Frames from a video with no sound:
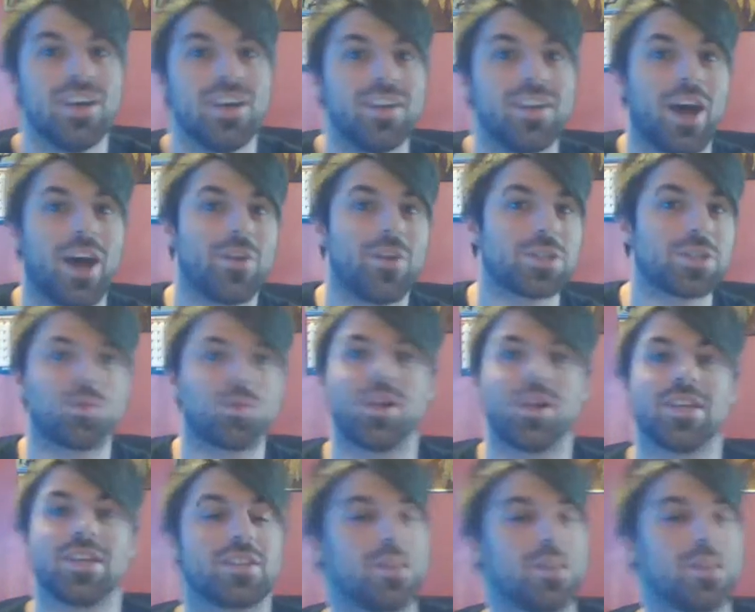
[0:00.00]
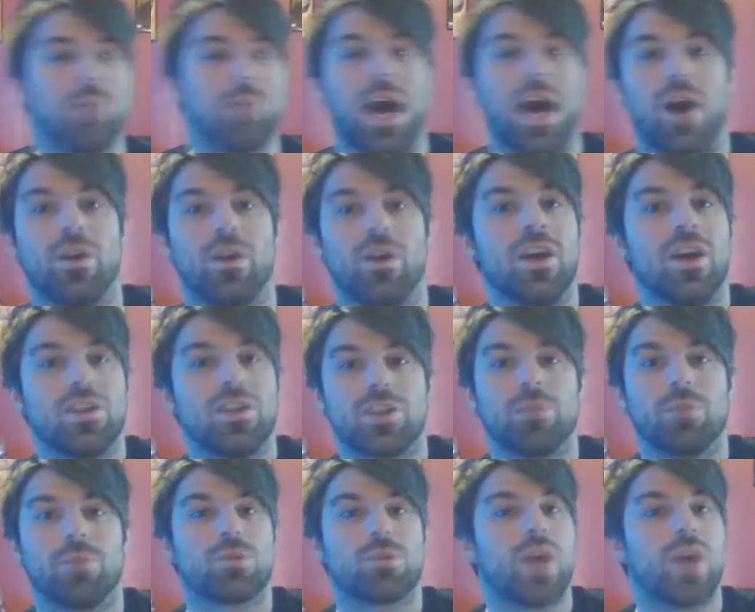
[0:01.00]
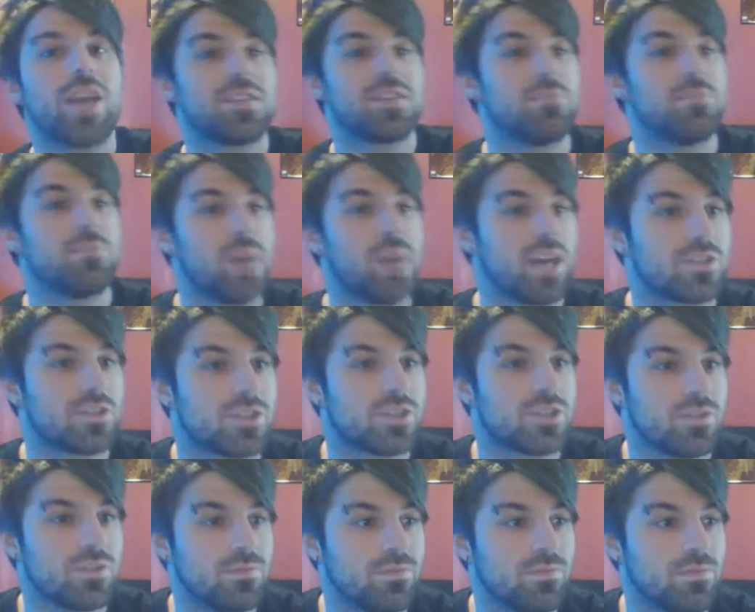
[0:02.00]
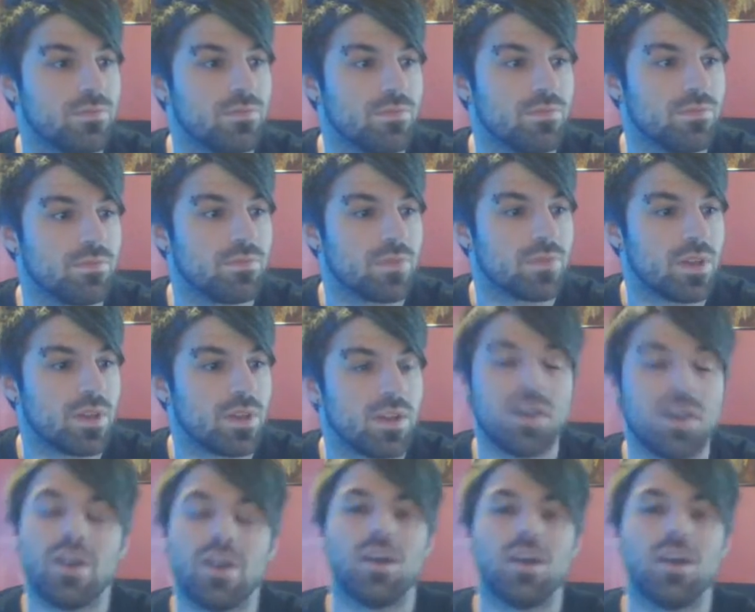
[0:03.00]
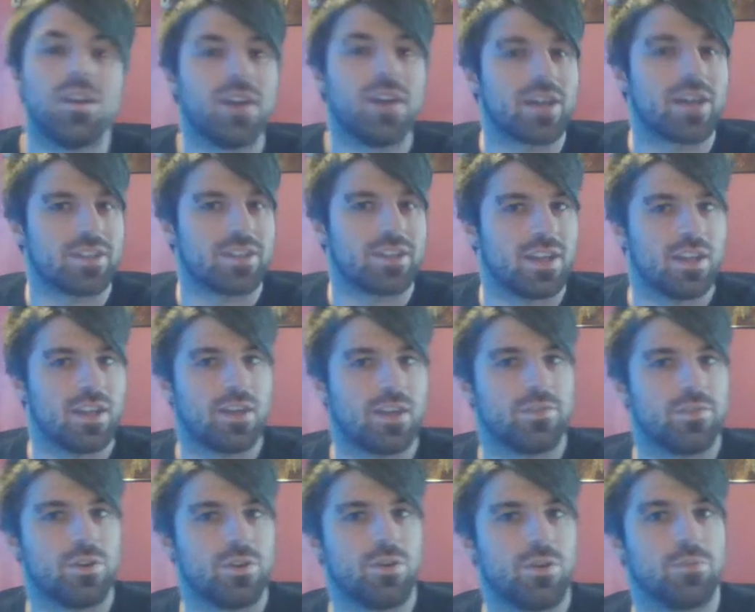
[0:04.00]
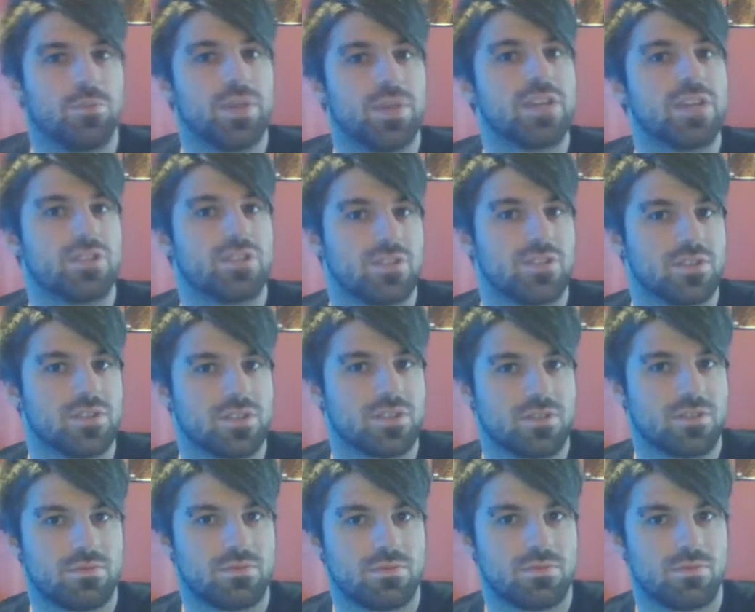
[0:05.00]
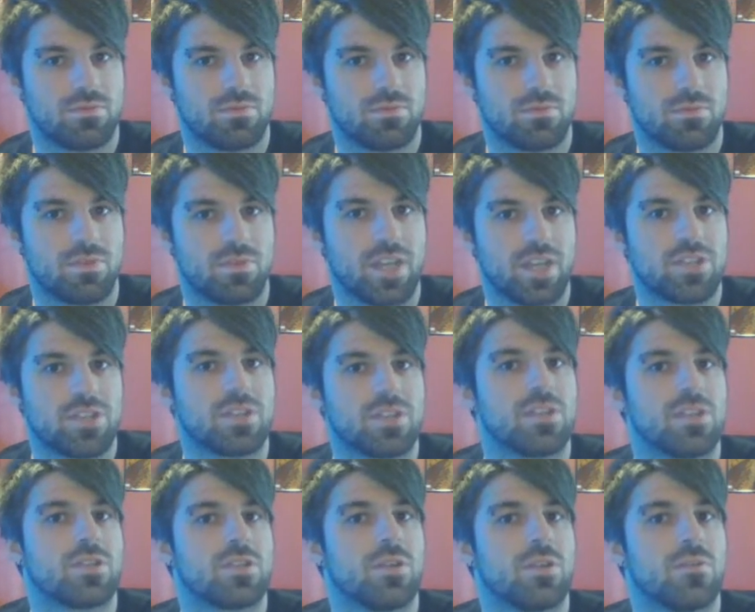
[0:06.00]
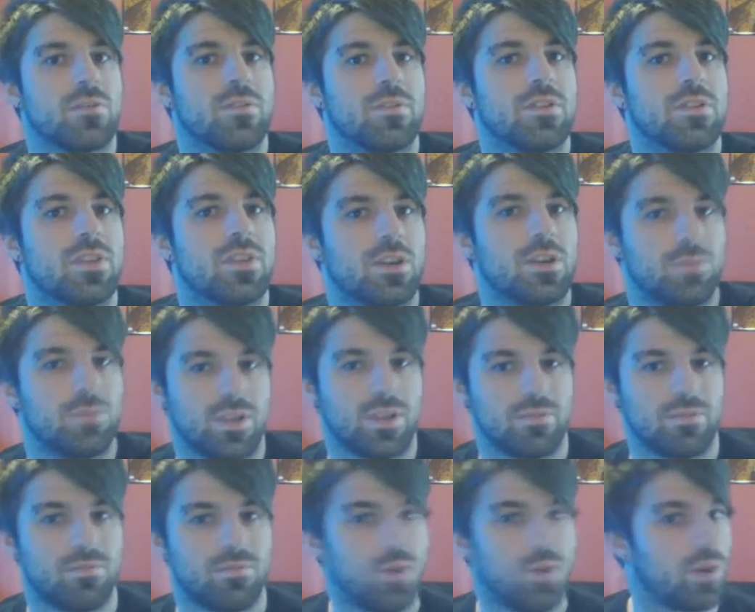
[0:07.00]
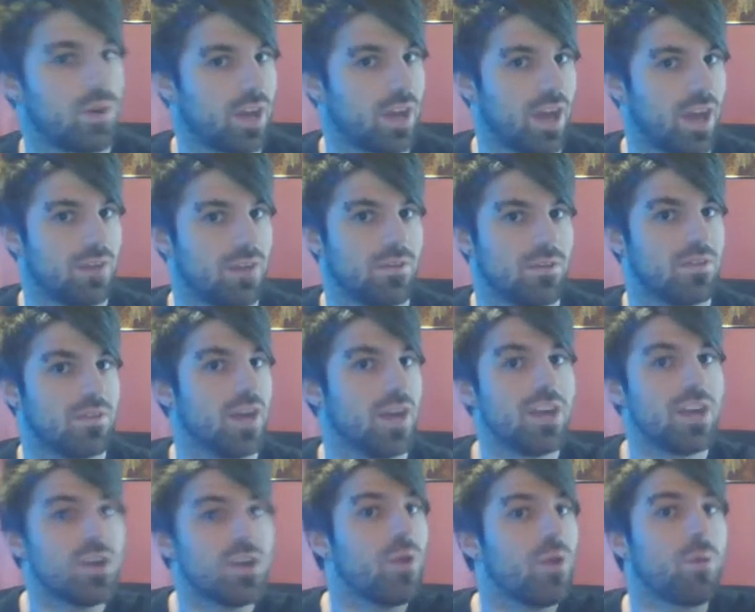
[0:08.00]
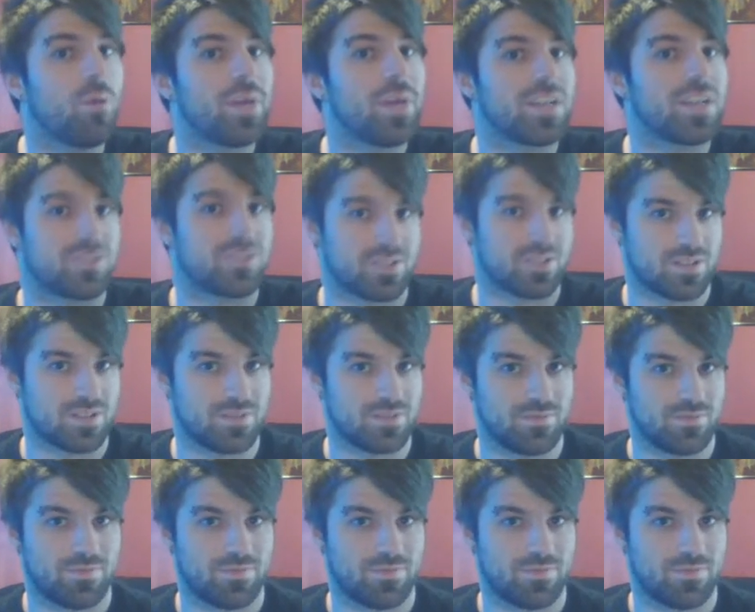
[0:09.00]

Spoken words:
Now, this one isn't about some crazy bitch. Not that any of you are bitches. That's just in term of endearment, okay? None of you are bitches.